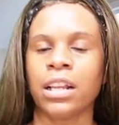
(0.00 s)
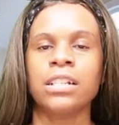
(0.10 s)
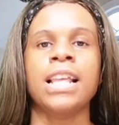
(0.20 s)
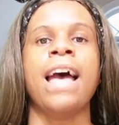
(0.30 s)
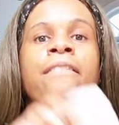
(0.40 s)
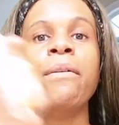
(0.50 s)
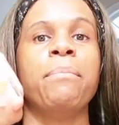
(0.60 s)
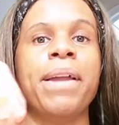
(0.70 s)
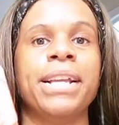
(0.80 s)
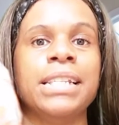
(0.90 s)
I just have a
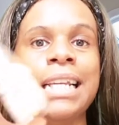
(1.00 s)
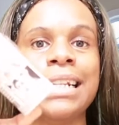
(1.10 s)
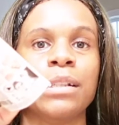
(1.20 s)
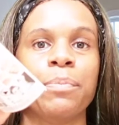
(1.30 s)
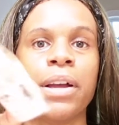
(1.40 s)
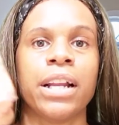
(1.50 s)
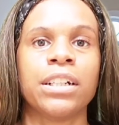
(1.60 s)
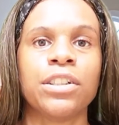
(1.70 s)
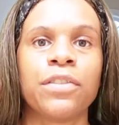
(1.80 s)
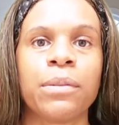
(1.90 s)
basic
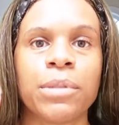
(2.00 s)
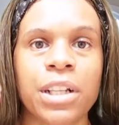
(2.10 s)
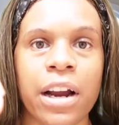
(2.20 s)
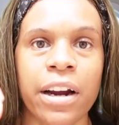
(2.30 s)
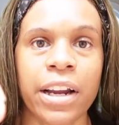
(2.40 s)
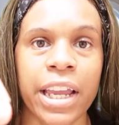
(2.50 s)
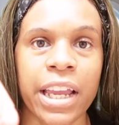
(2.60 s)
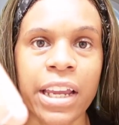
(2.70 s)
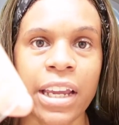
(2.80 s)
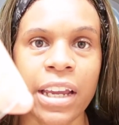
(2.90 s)
sponge from
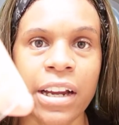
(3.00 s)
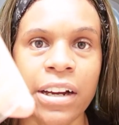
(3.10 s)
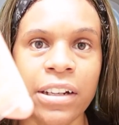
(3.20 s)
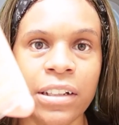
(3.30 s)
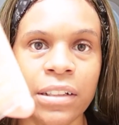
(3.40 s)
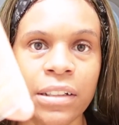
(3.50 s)
Target here.